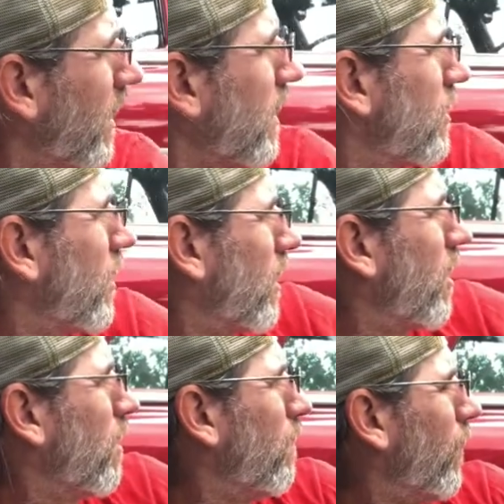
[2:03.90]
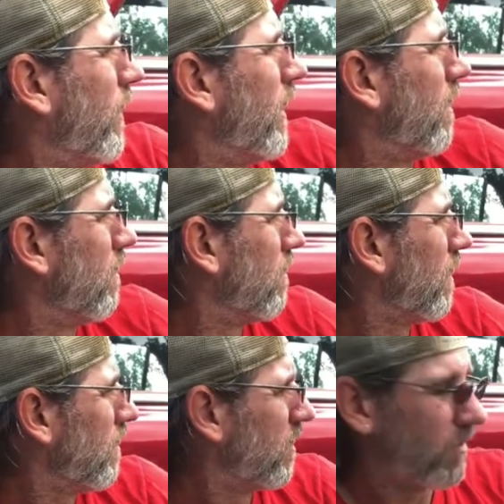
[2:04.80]
I saw a car pulling in.
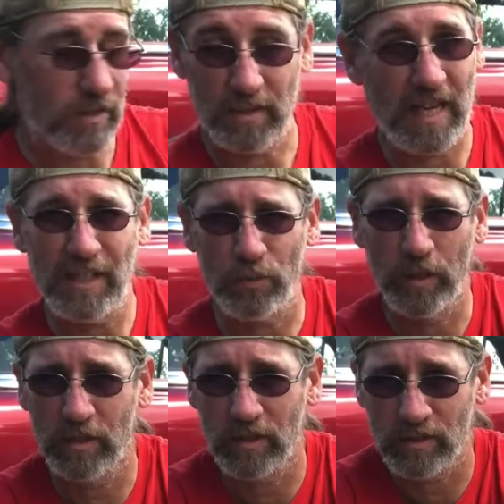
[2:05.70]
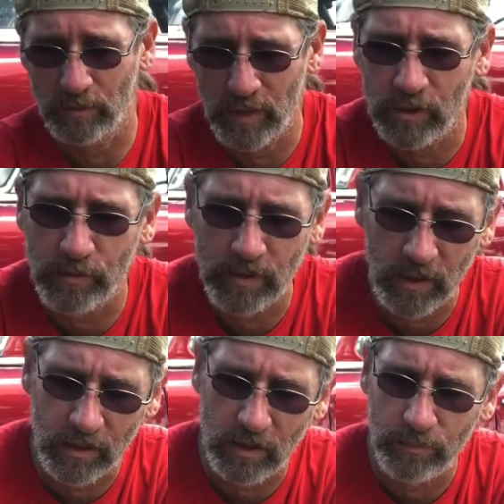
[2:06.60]
That's weird because I'm not
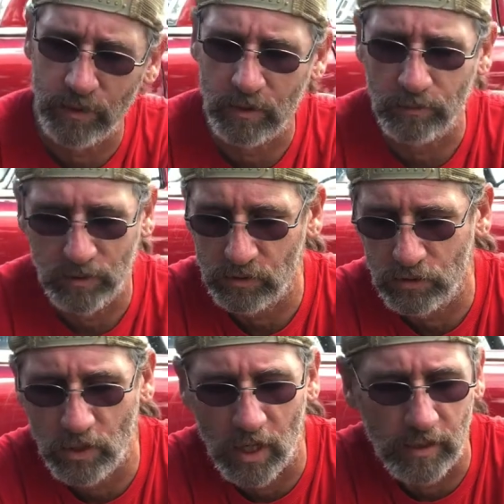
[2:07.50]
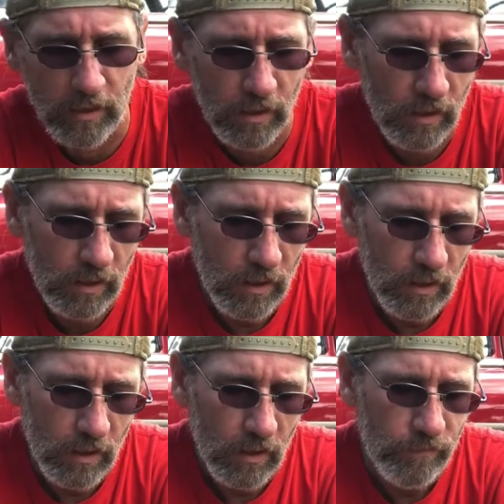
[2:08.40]
expecting any company, but there's not.
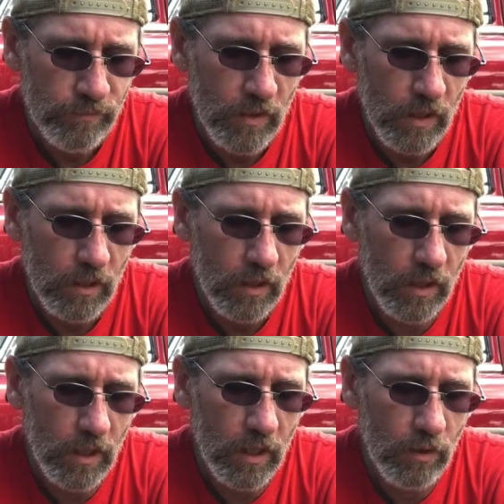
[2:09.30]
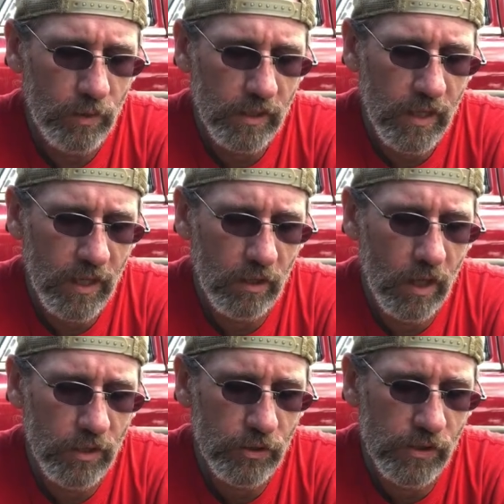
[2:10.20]
What are the
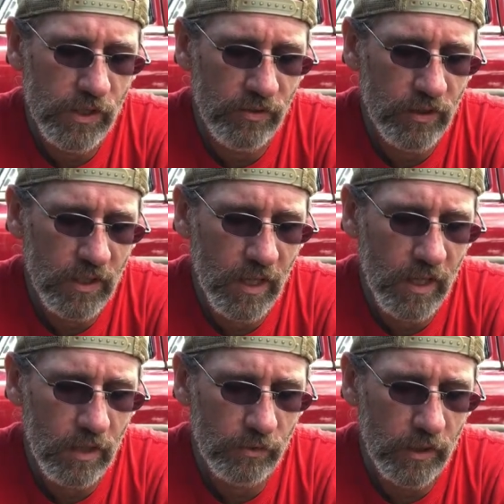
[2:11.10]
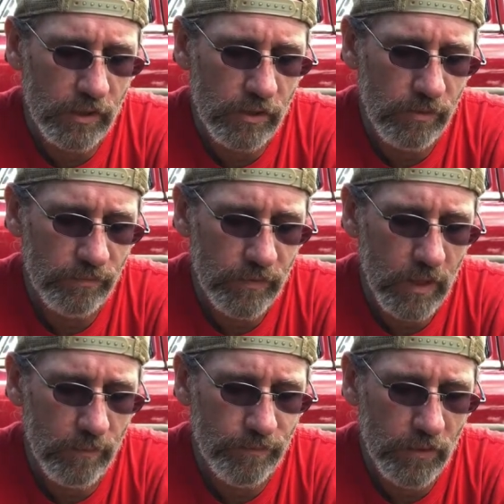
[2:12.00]
170 calories.
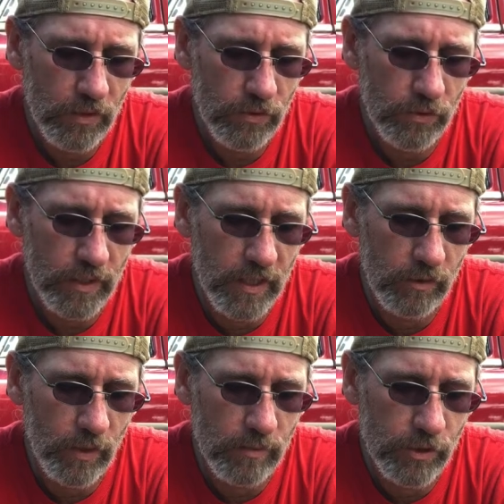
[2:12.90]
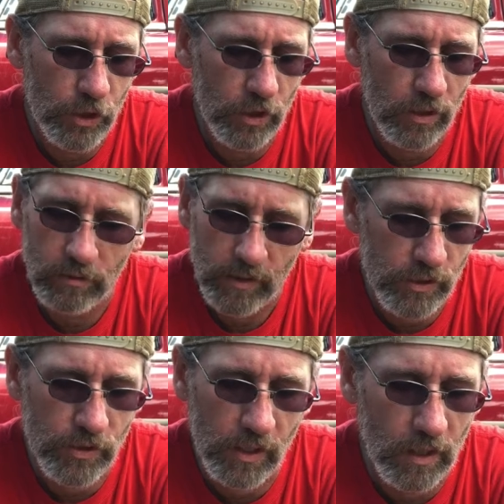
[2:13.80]
Yep, 38 grams of sugar.
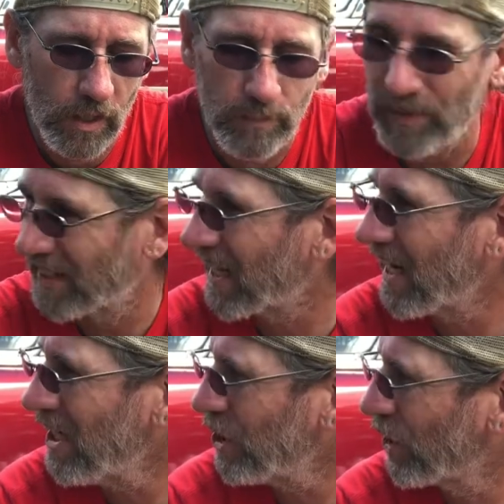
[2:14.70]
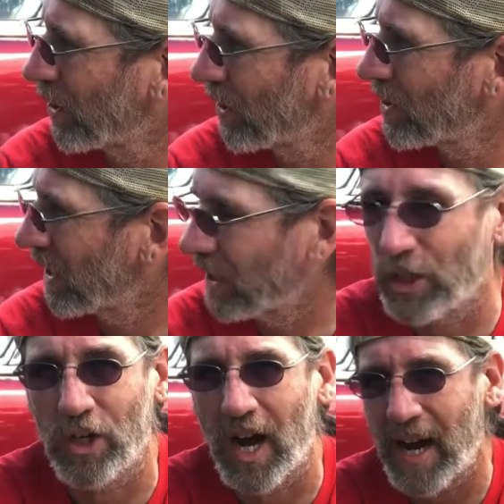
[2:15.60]
That's not a lot, but the cane sugar is like
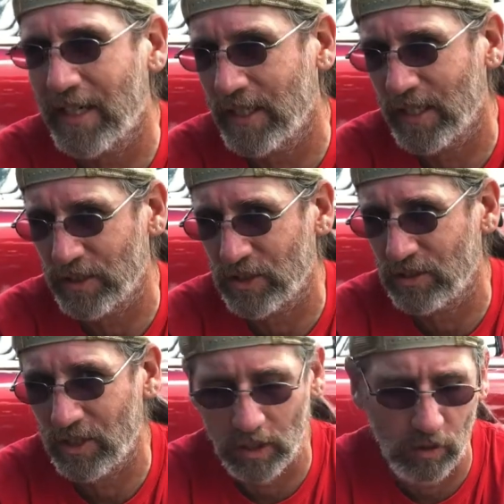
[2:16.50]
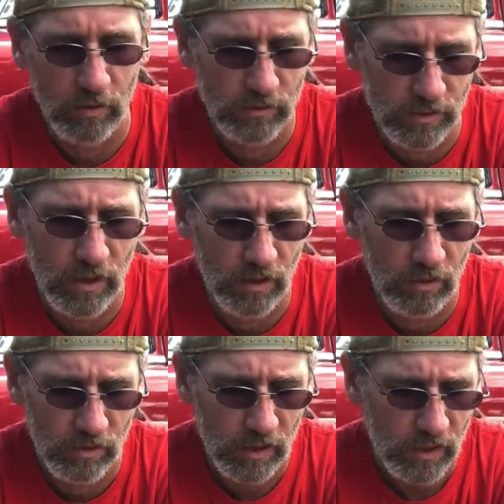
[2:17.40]
your high test, you know,
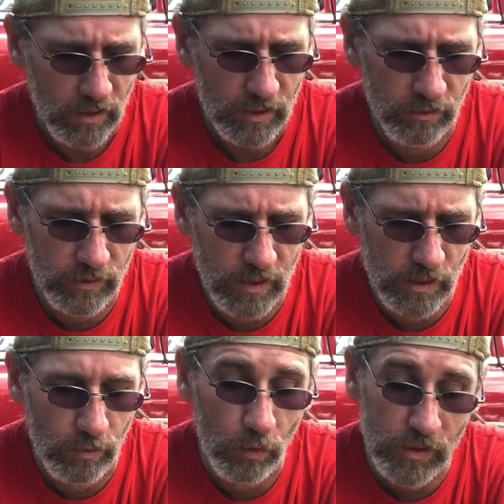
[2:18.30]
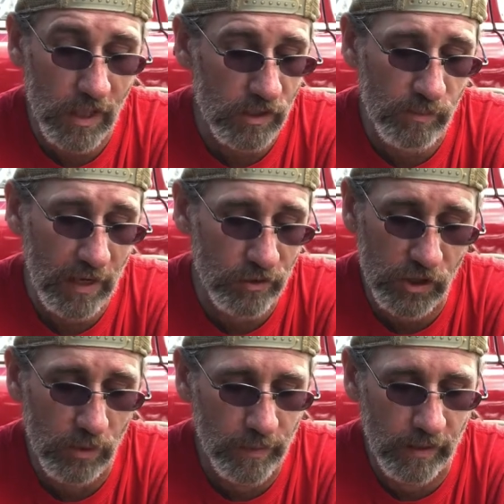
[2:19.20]
so you don't need as much. It's got some
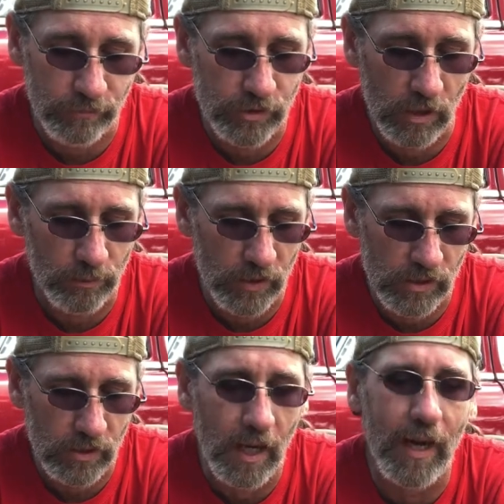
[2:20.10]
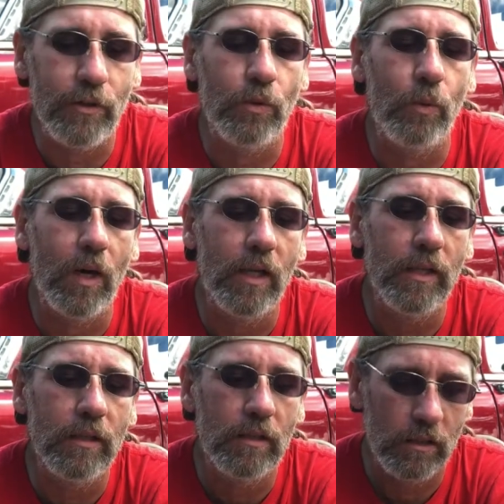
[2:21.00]
calcium in it for some reason. I don't know
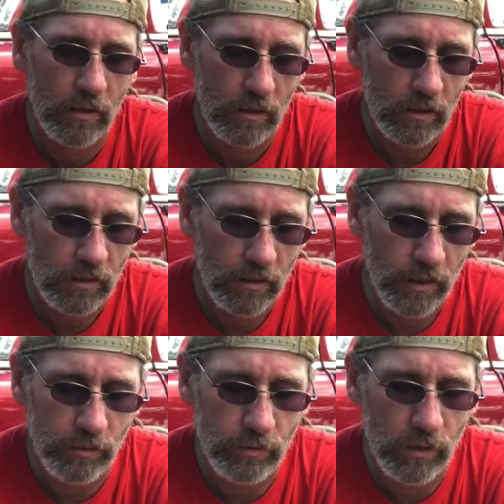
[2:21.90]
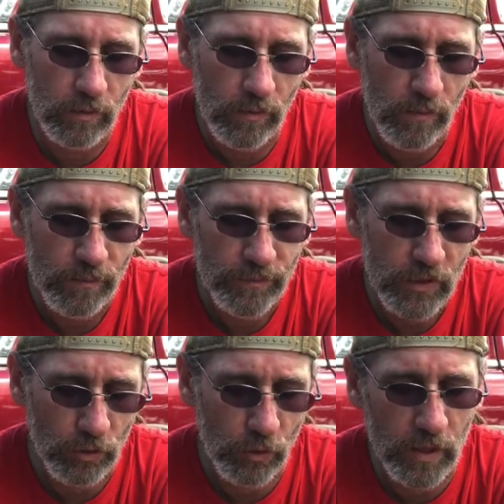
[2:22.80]
why. I don't know.
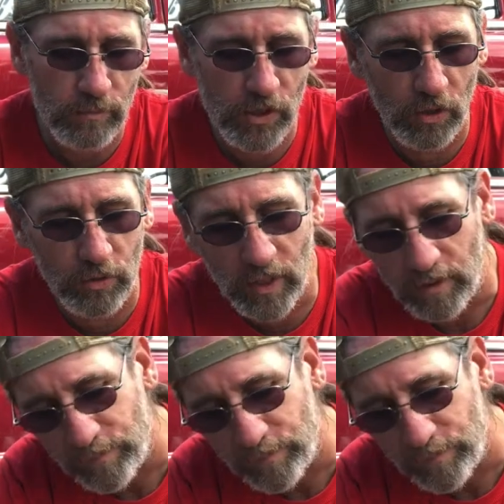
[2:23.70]
So cream soda.